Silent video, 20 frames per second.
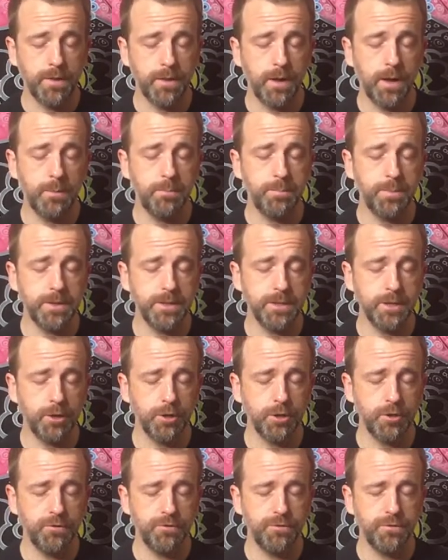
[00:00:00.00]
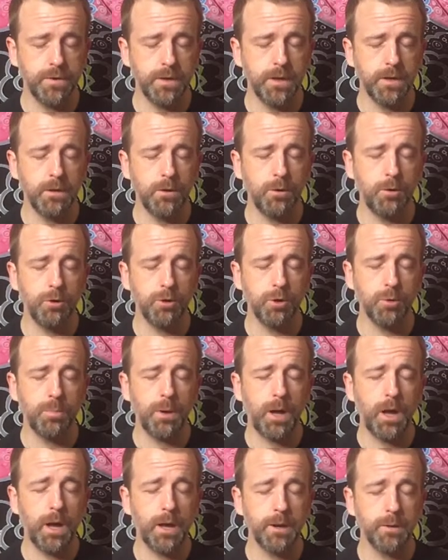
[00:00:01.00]
up until you feel your
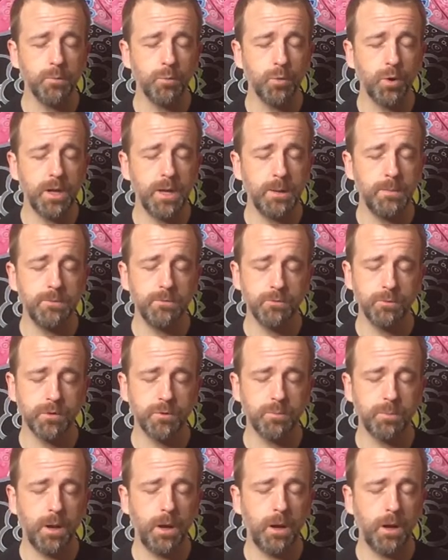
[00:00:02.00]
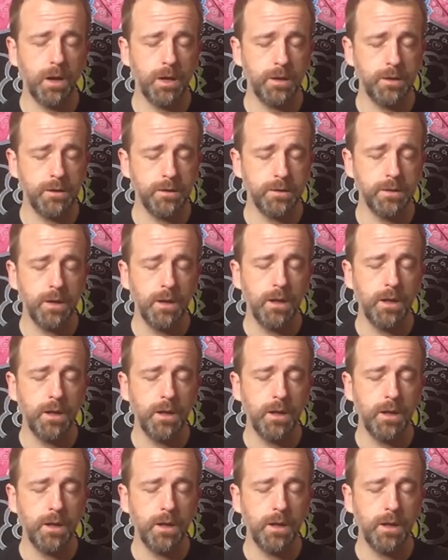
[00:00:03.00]
bottom ribs respond,